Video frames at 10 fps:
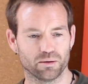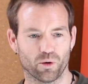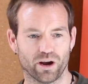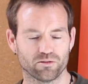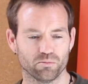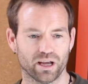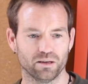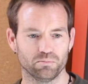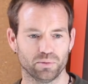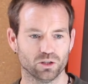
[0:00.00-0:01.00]
a break from
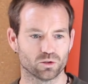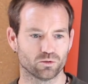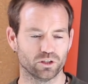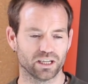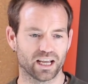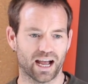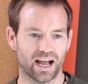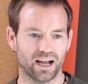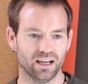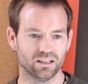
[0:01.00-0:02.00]
paying petrol for your
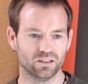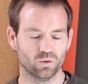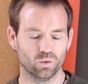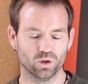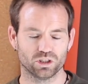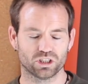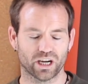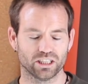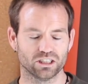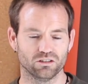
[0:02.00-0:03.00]
car, or
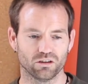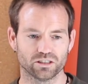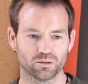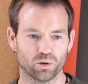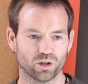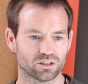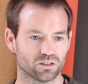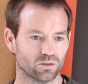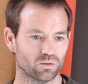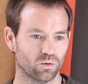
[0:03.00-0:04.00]
charging your electric
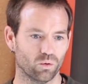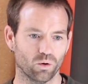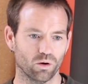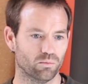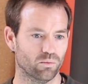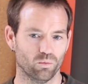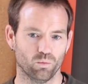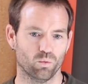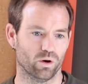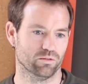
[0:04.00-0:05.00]
bicycle, or
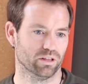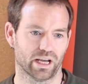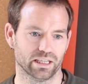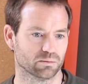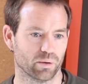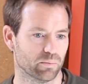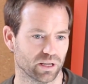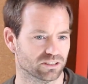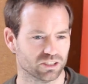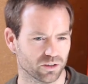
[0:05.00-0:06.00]
whatever the case may be.
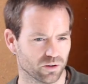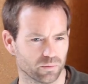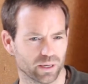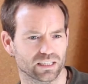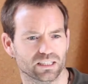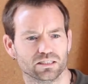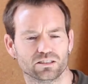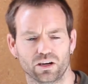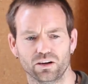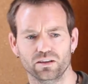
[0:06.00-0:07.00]
Do you know what I mean? Mm-hmm.
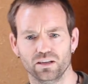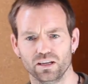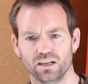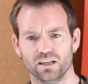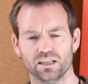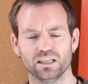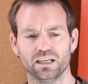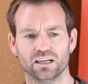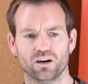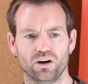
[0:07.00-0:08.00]
So,
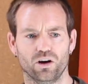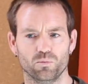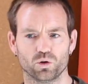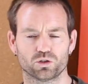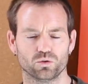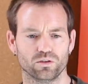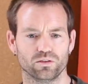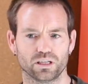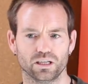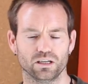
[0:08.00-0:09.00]
I'm not sure that
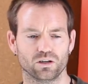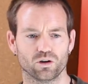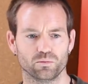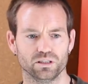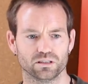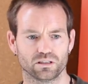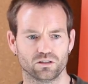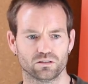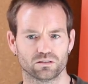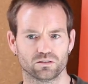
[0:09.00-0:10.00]
the gig economy is the
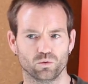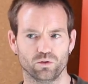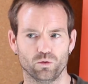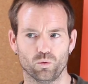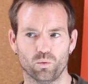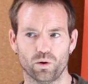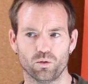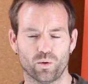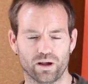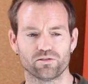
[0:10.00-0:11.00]

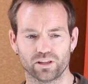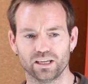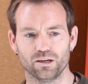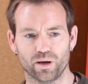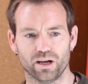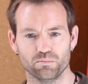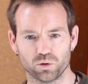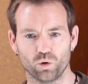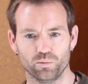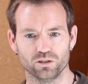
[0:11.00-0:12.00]
way of thinking about
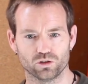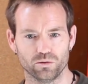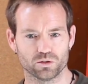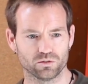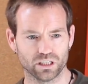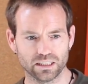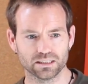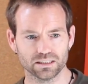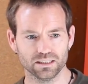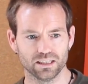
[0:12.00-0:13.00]
employment in terms of
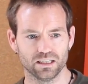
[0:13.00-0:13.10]
gigs,